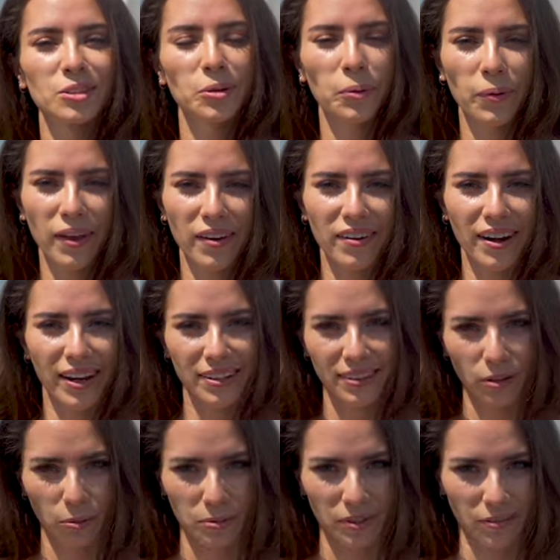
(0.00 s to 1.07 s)
So we are at
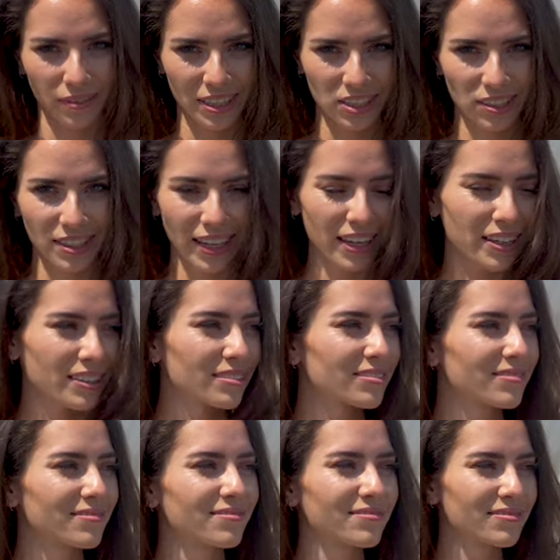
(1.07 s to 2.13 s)
the observation deck.
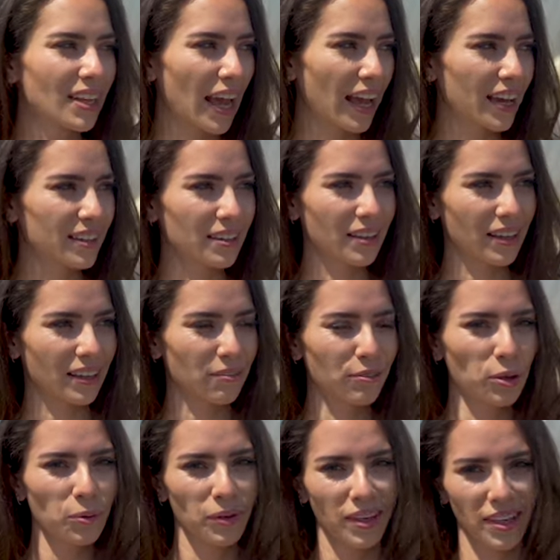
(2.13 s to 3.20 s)
And the
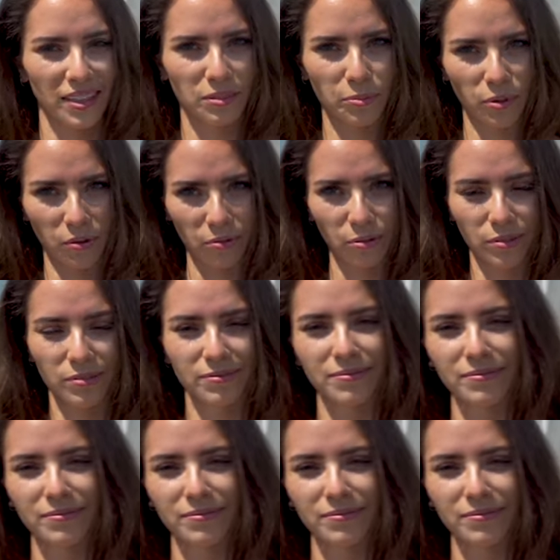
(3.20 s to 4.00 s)
view is beautiful.